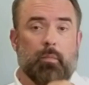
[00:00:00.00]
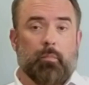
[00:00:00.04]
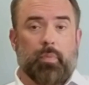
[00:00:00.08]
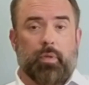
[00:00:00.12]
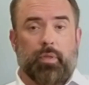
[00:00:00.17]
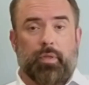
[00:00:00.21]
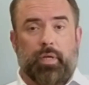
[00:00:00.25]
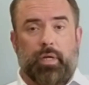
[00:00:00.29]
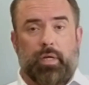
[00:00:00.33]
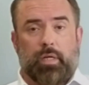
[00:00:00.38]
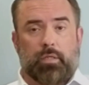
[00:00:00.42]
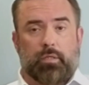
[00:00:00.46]

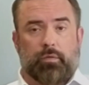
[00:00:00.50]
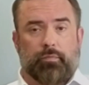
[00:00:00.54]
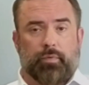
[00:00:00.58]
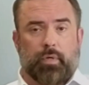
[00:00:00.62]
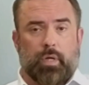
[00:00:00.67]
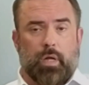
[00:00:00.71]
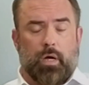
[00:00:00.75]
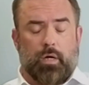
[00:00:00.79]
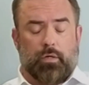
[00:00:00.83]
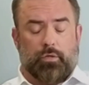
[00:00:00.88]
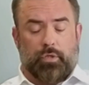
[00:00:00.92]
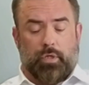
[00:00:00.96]
but these have
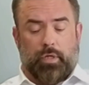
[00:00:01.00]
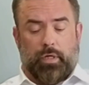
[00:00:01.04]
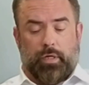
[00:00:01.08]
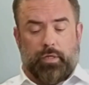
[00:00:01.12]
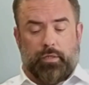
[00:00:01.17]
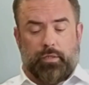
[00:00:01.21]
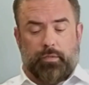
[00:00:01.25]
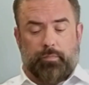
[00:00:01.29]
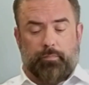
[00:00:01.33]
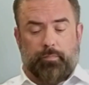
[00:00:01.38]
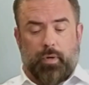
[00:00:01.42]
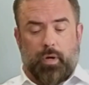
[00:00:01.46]
largely
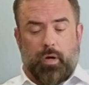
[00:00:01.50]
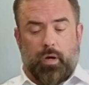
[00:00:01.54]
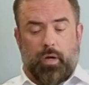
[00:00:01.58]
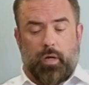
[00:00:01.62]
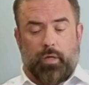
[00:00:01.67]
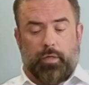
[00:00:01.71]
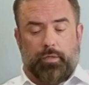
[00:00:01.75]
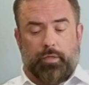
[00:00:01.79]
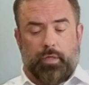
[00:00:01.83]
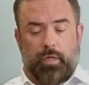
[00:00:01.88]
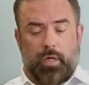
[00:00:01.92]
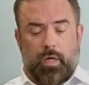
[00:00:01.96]

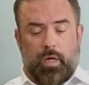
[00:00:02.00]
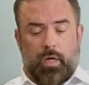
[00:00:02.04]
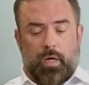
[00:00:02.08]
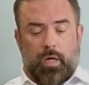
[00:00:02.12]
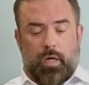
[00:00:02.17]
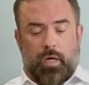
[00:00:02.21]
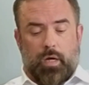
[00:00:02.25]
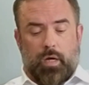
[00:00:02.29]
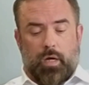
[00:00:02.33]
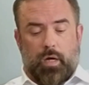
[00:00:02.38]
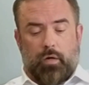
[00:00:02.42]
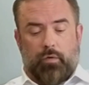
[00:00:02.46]
expired
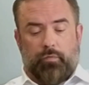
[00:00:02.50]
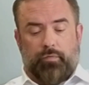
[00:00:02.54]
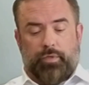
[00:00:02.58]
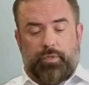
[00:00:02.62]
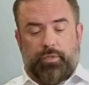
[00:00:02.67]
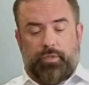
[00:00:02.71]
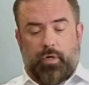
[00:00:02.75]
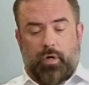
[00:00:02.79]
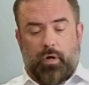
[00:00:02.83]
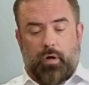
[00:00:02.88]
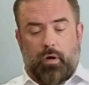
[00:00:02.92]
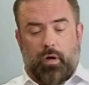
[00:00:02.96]
over
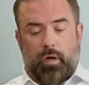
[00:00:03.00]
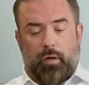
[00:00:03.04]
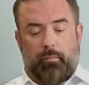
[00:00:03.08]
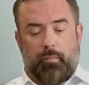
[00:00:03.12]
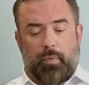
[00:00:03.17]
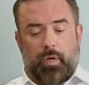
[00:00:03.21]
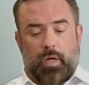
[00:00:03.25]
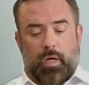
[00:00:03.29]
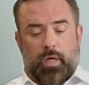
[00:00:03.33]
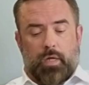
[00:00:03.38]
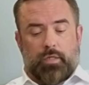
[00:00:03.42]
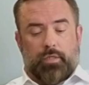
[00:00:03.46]
time.